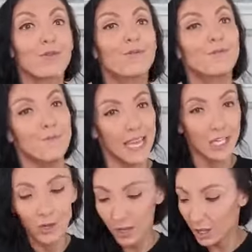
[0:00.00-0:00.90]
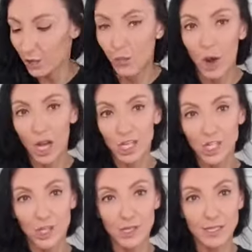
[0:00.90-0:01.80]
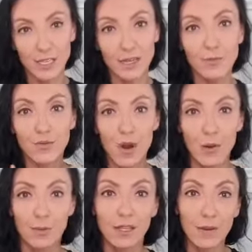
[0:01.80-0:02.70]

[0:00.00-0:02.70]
make sure that you wash your skin properly